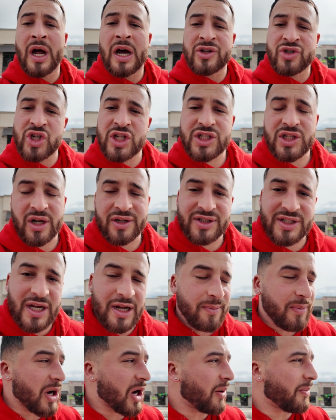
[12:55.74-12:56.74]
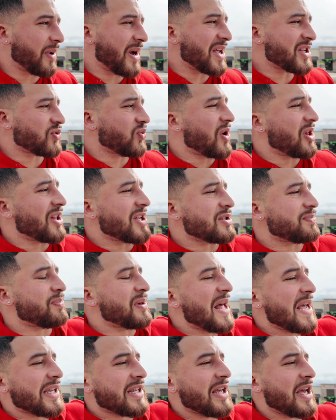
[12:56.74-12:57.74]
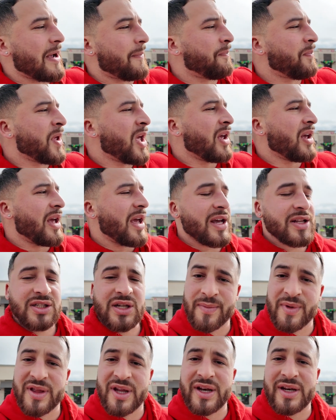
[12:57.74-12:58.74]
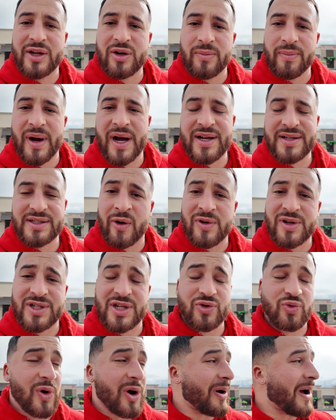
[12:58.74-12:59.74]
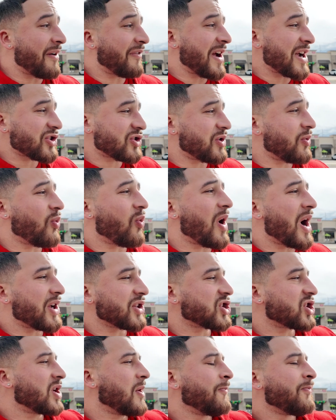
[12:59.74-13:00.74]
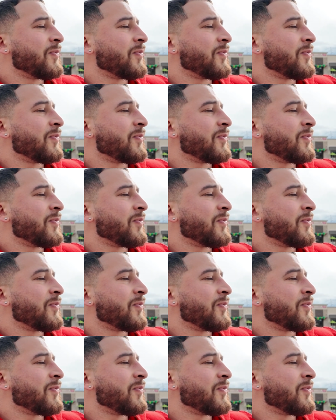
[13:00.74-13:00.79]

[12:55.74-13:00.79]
not just on 10 Mile, but as well as Black Cap and some of the nearby areas as well. I've actually watched